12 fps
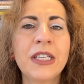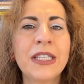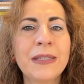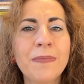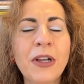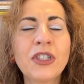
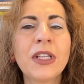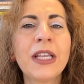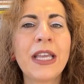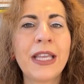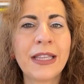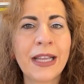
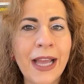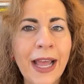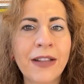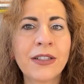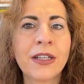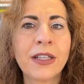especially in the
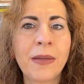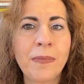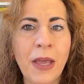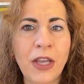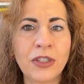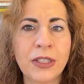elderly
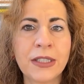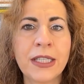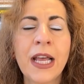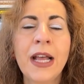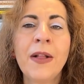patients